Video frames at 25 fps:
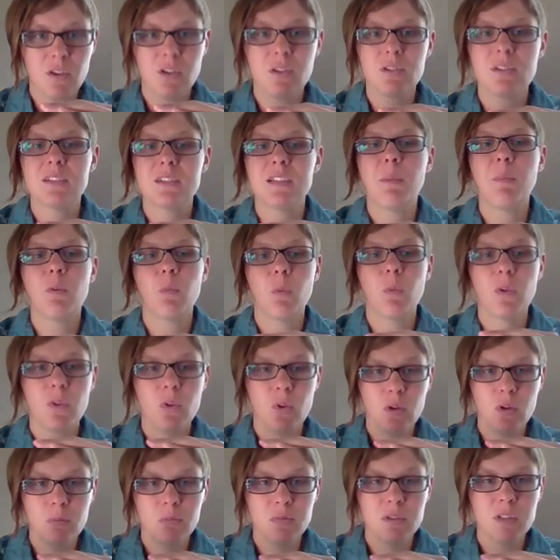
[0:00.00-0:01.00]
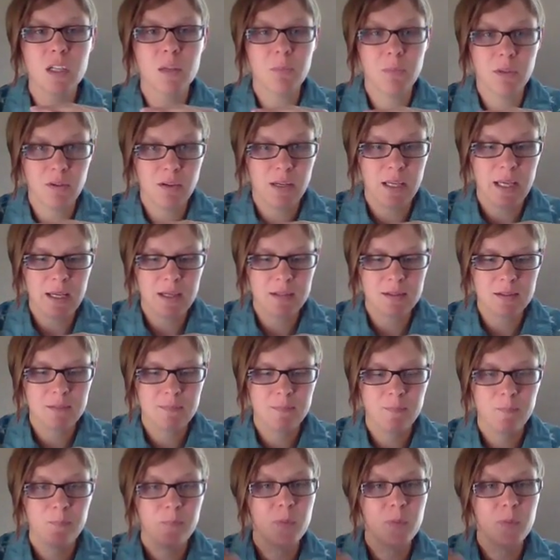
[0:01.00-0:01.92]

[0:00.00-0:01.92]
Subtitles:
There's someone with whom to communicate,